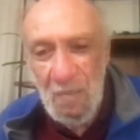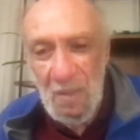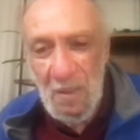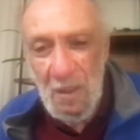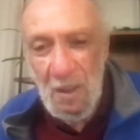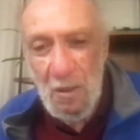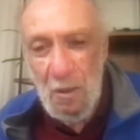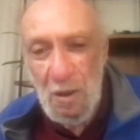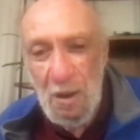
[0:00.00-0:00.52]

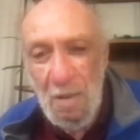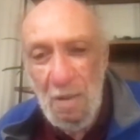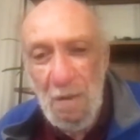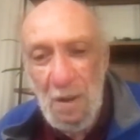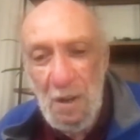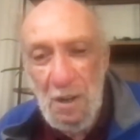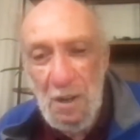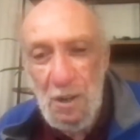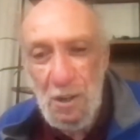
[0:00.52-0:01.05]
that the
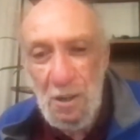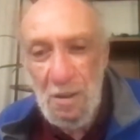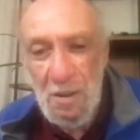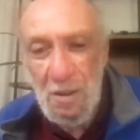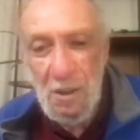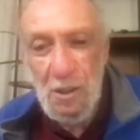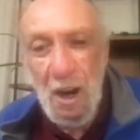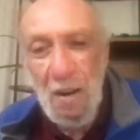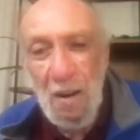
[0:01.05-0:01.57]
definition,
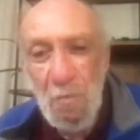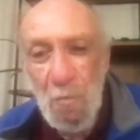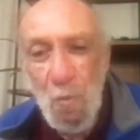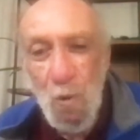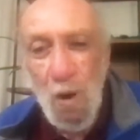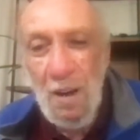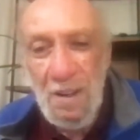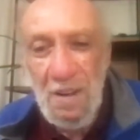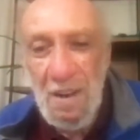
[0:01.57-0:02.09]
there's not
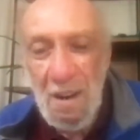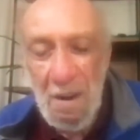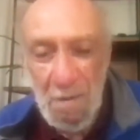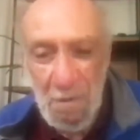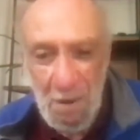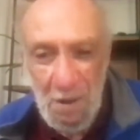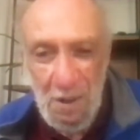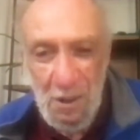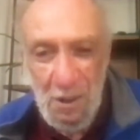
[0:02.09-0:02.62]
one
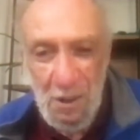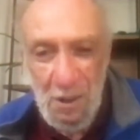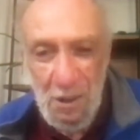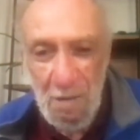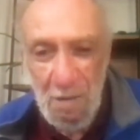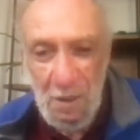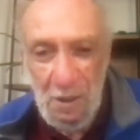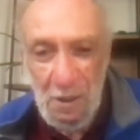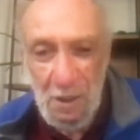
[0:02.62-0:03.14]
definition of
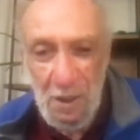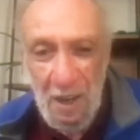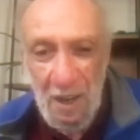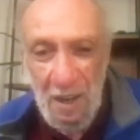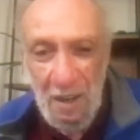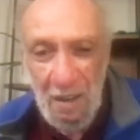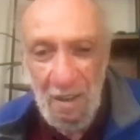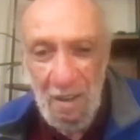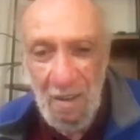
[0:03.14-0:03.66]
a
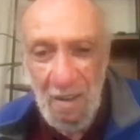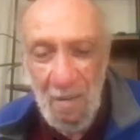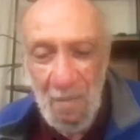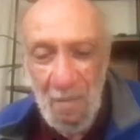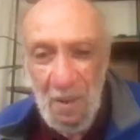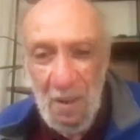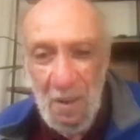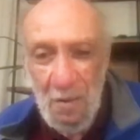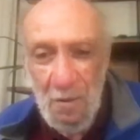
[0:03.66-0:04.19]
state,
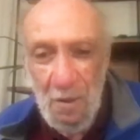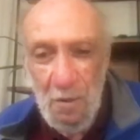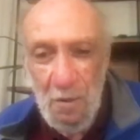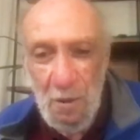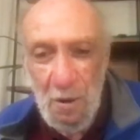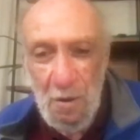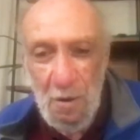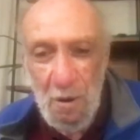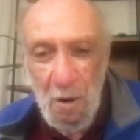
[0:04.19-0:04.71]
that
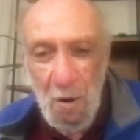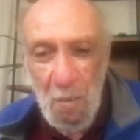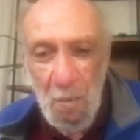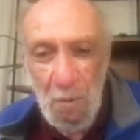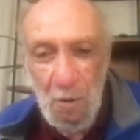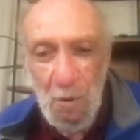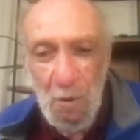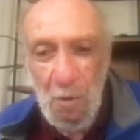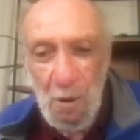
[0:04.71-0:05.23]
there are
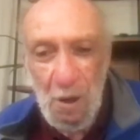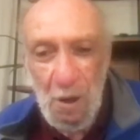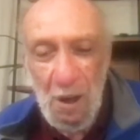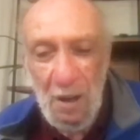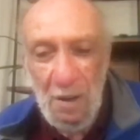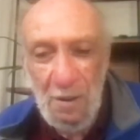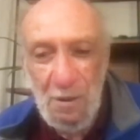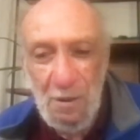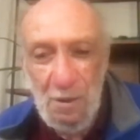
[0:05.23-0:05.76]
plural
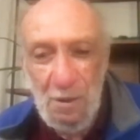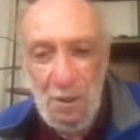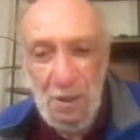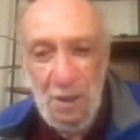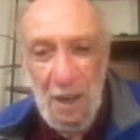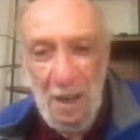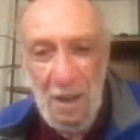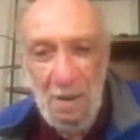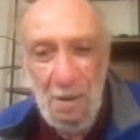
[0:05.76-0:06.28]

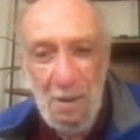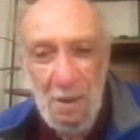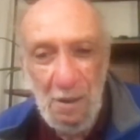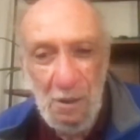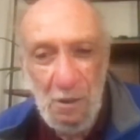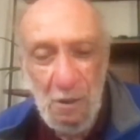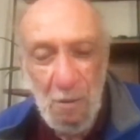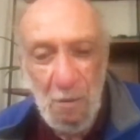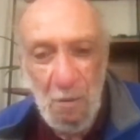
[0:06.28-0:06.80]

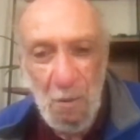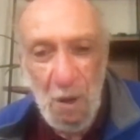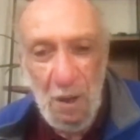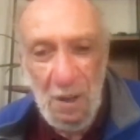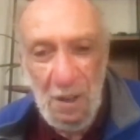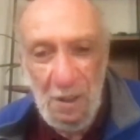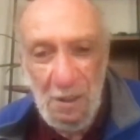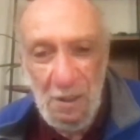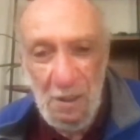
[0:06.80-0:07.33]
understandings of what
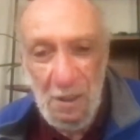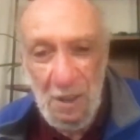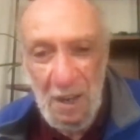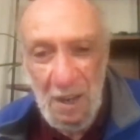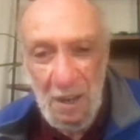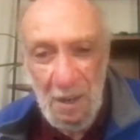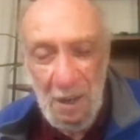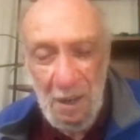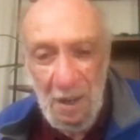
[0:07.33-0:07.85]
a
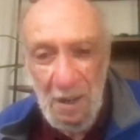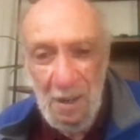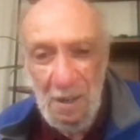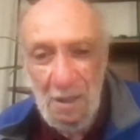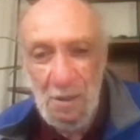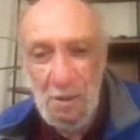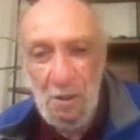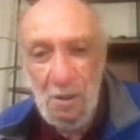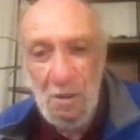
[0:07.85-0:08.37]
state
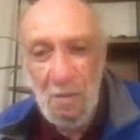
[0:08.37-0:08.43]
is,